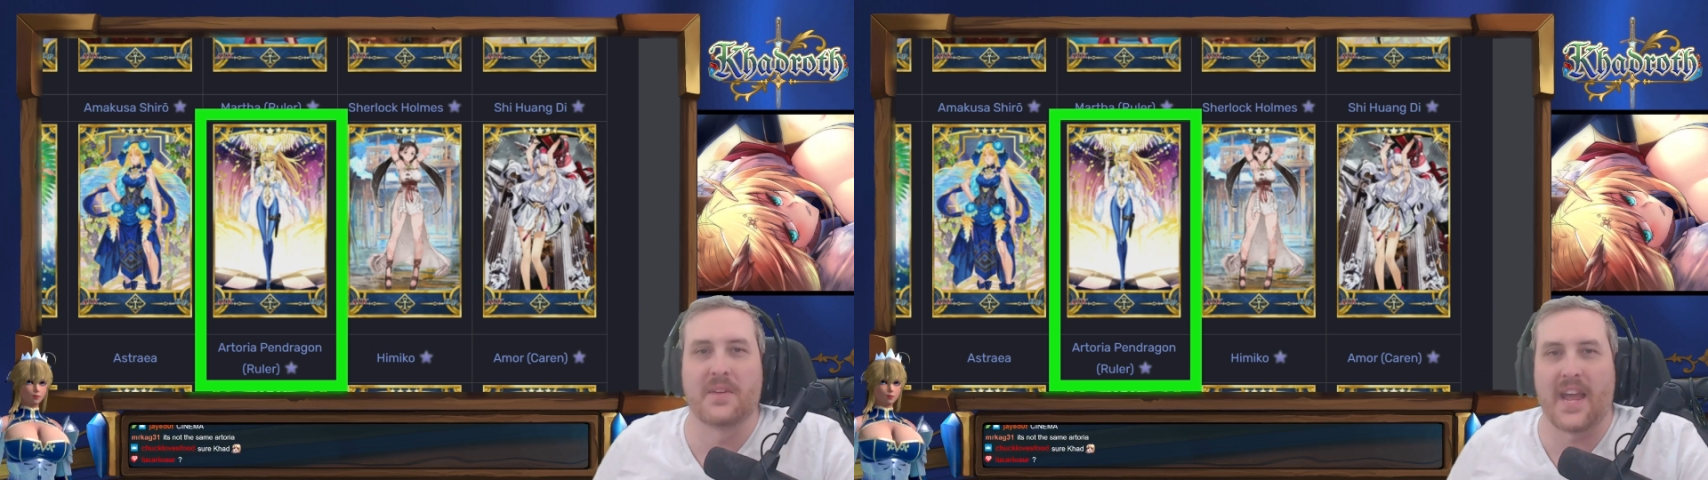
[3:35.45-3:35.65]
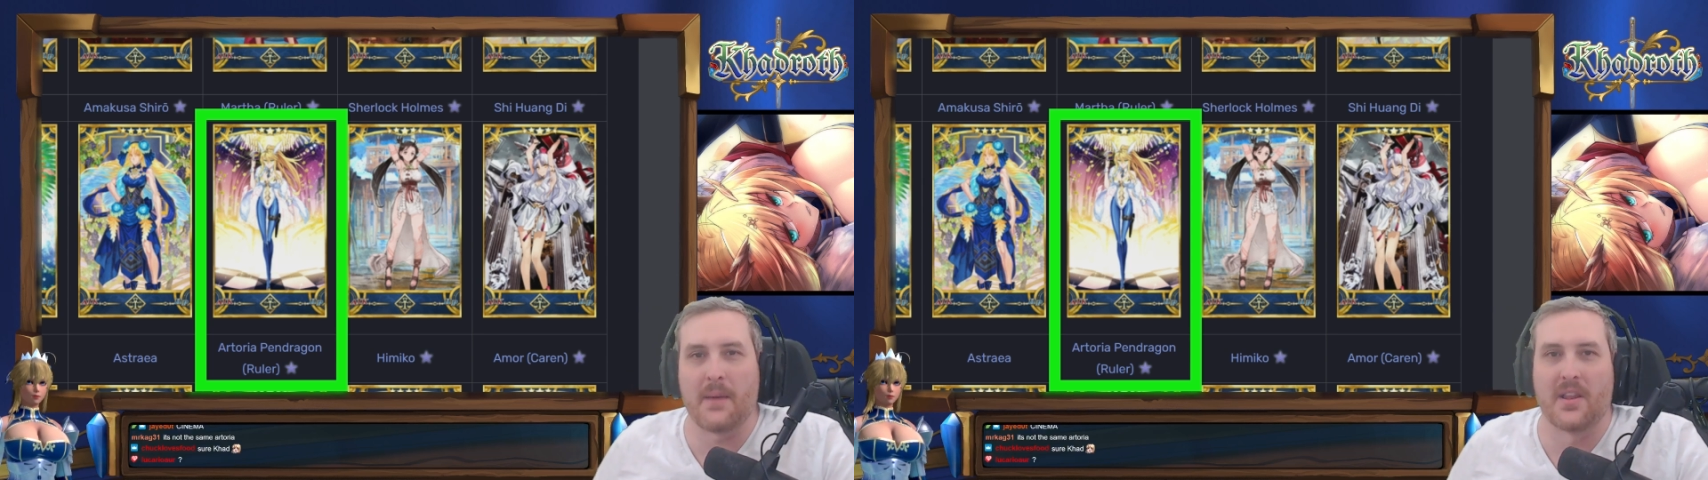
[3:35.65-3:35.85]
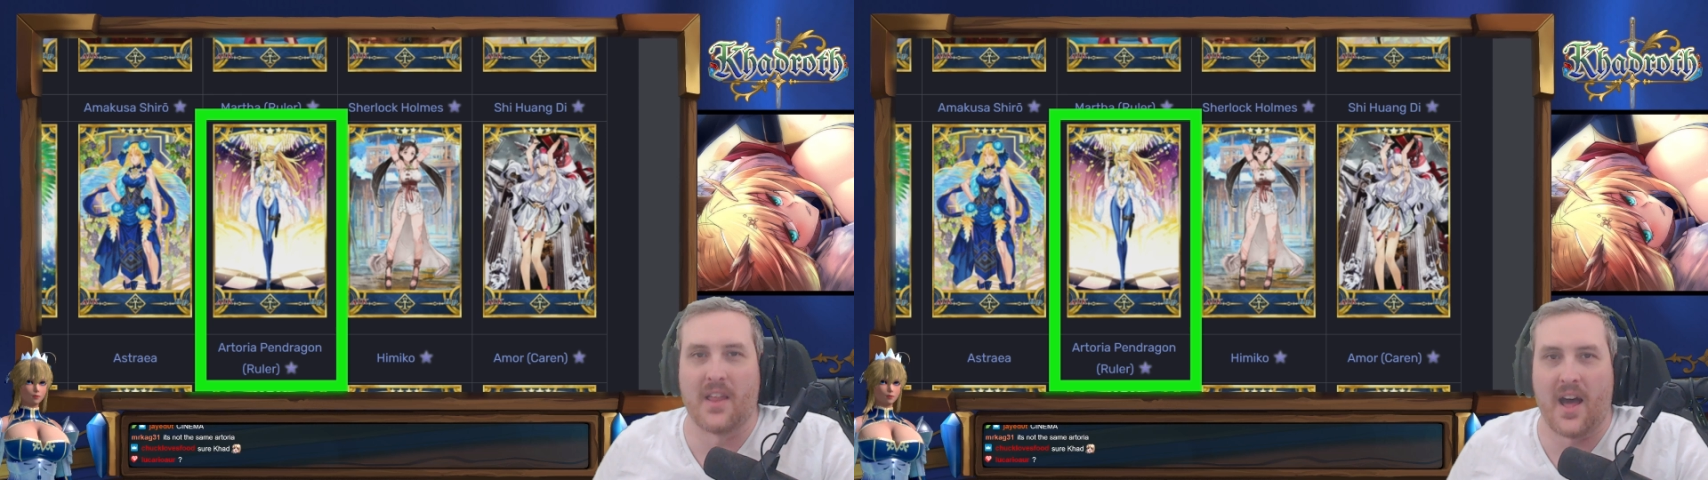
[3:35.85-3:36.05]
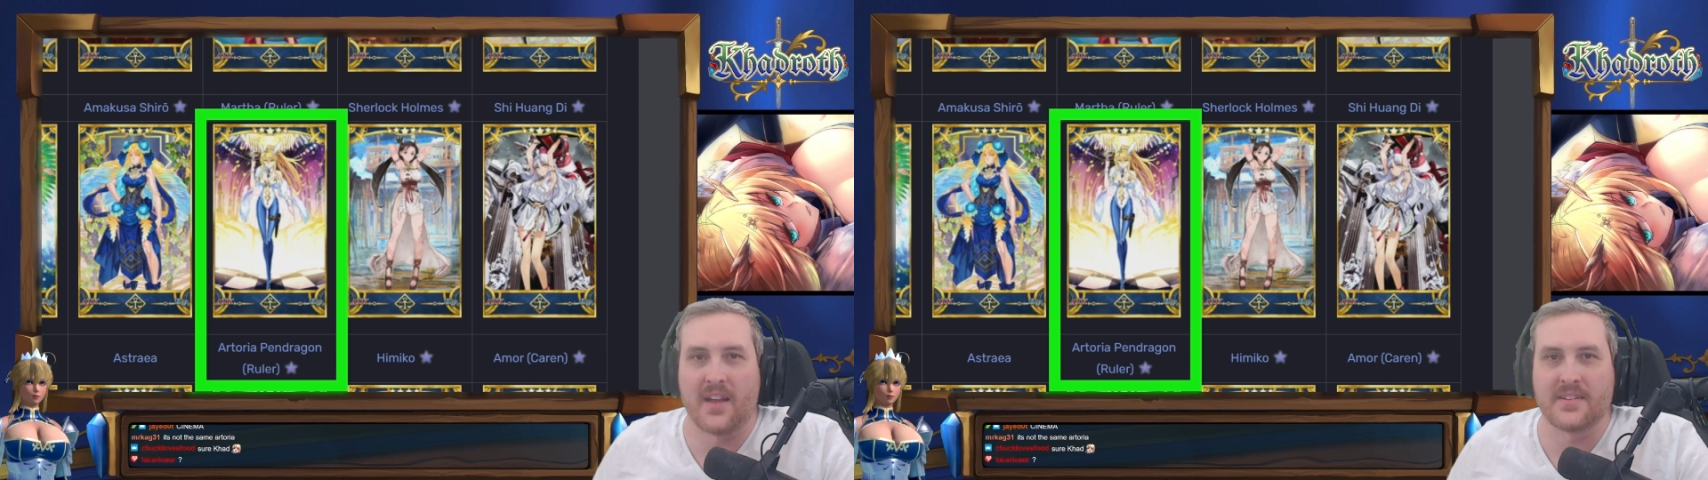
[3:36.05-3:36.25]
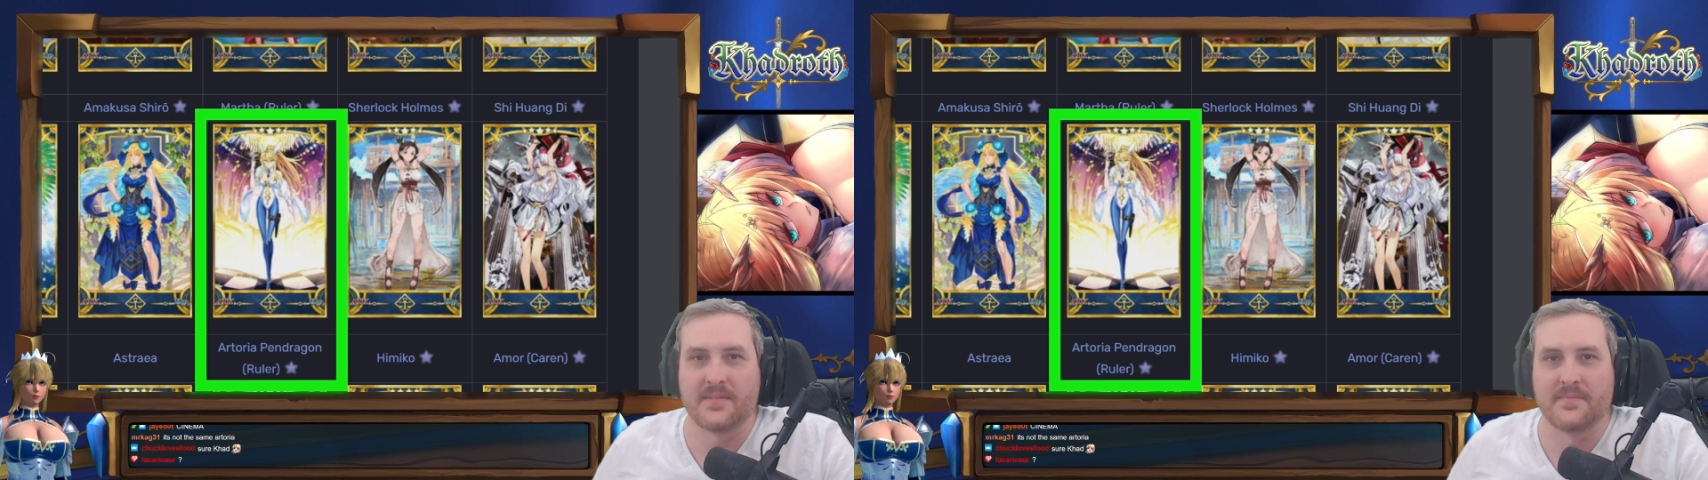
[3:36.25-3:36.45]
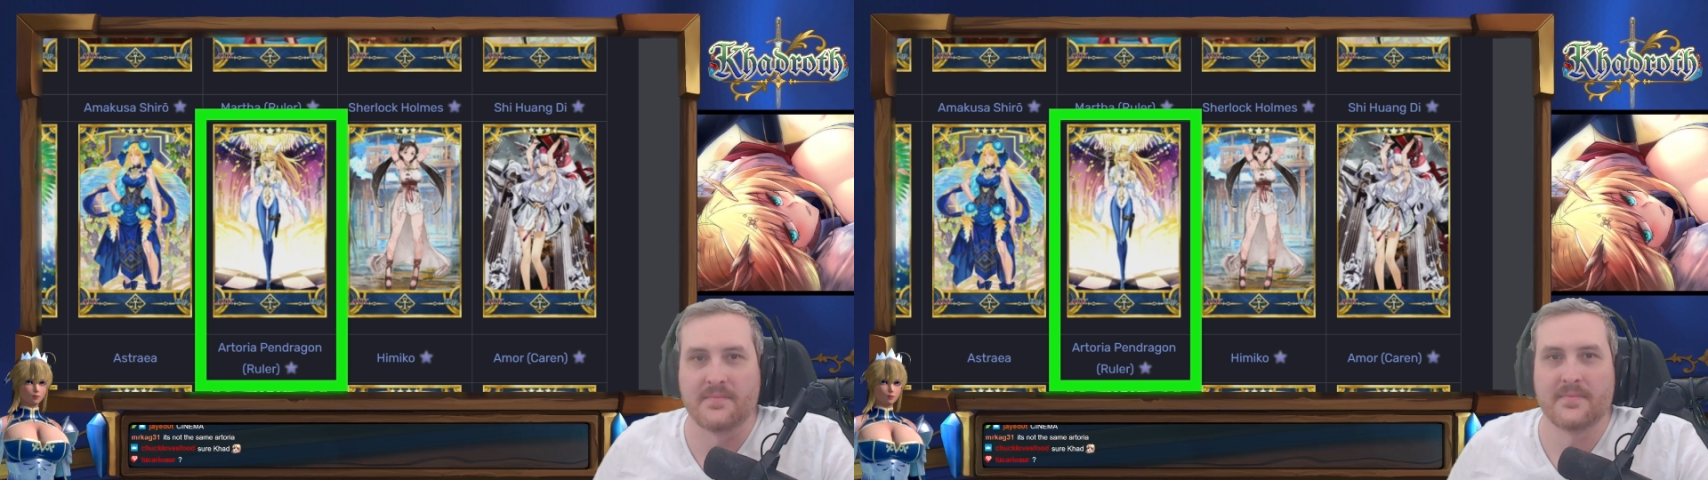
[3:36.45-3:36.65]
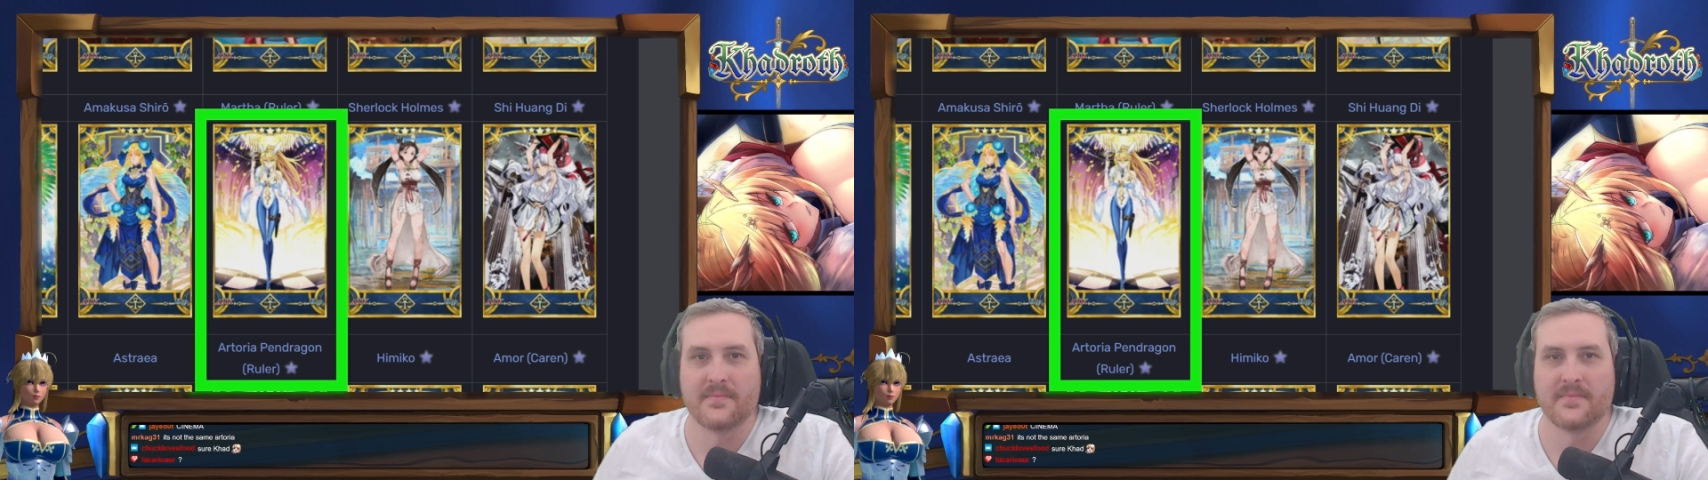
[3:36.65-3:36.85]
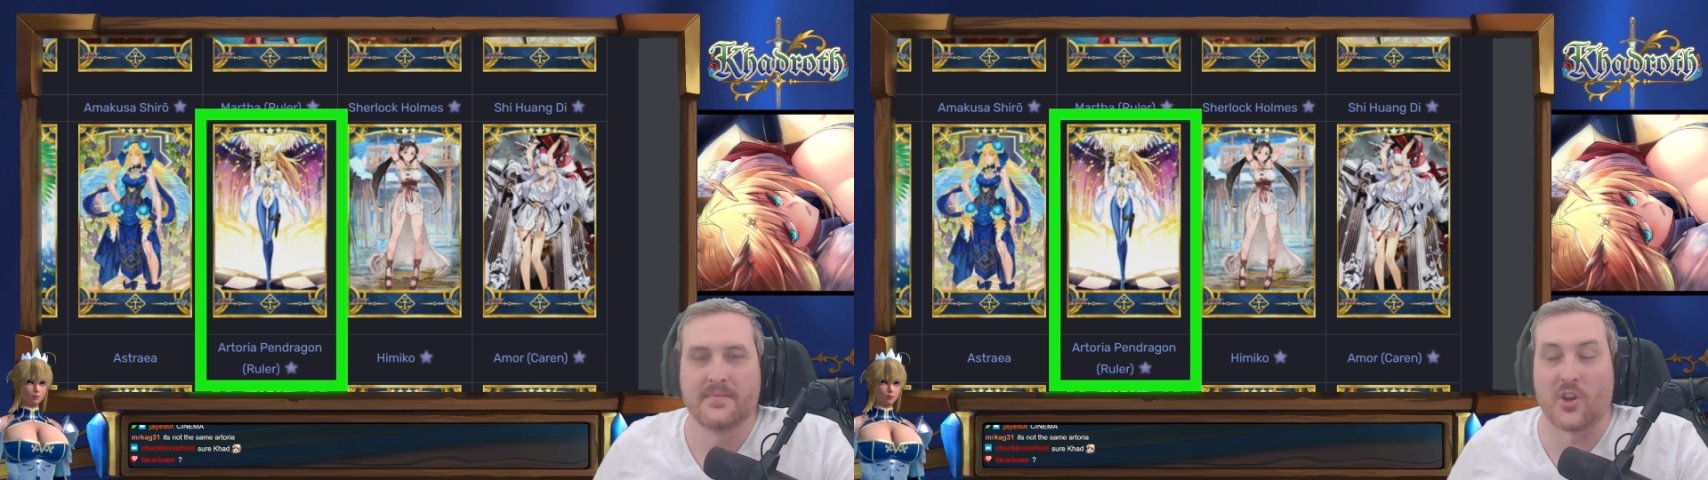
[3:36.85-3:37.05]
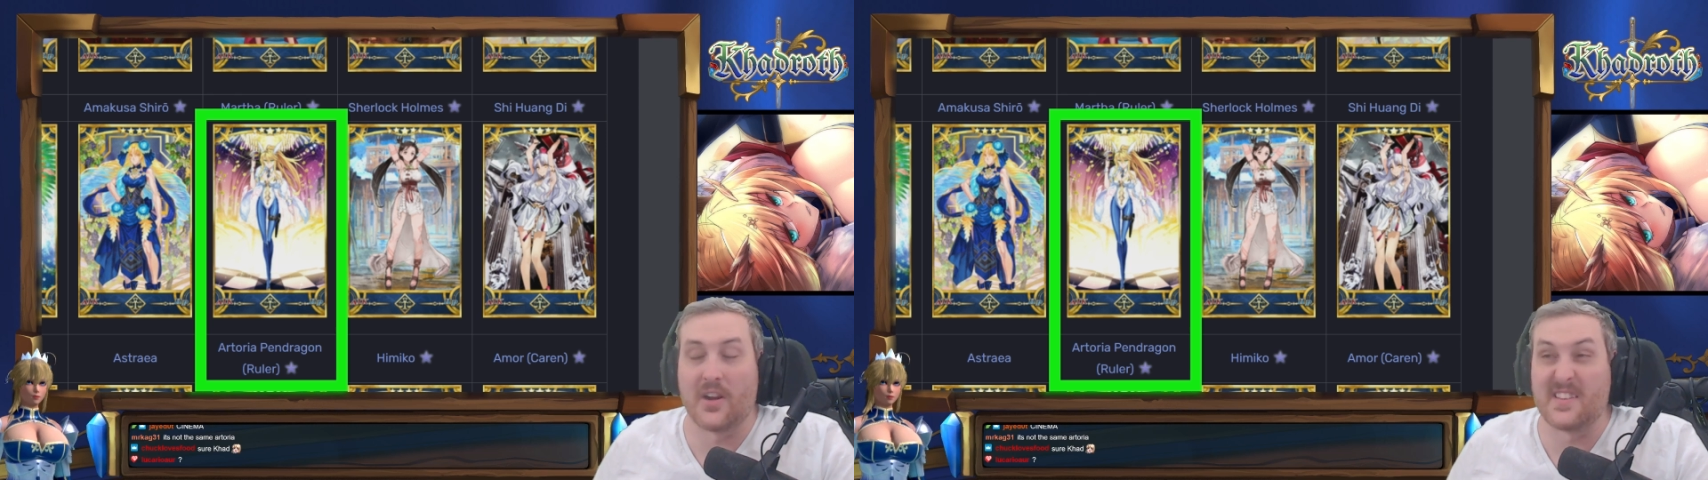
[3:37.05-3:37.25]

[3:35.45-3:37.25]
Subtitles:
Camelot. Sorry,